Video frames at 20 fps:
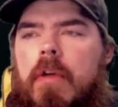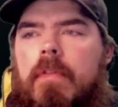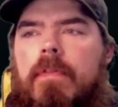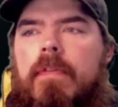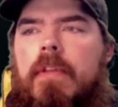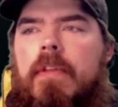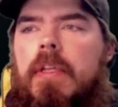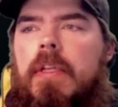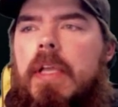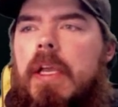
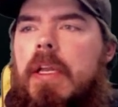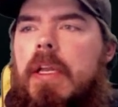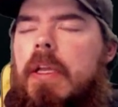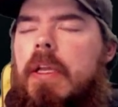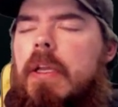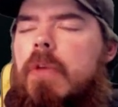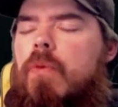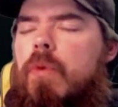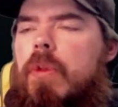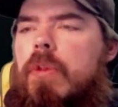
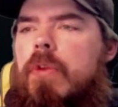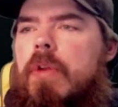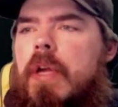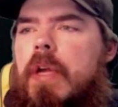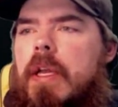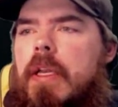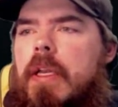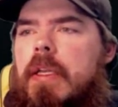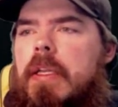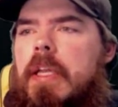affiliated with
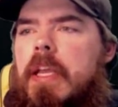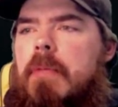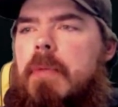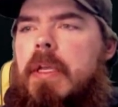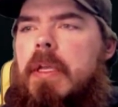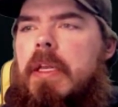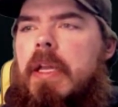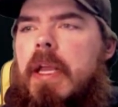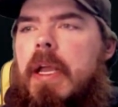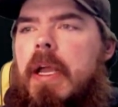United
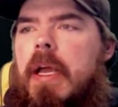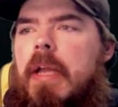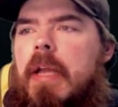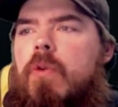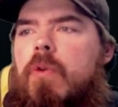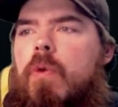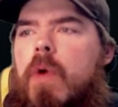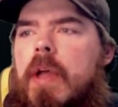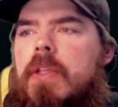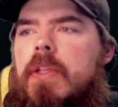Gaming
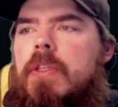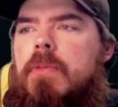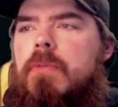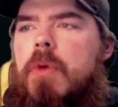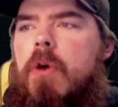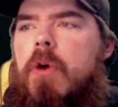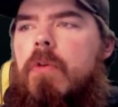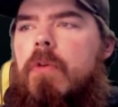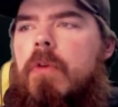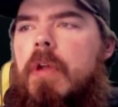and Quest
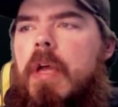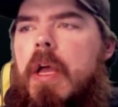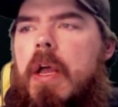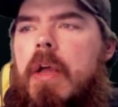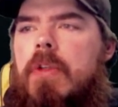Mode.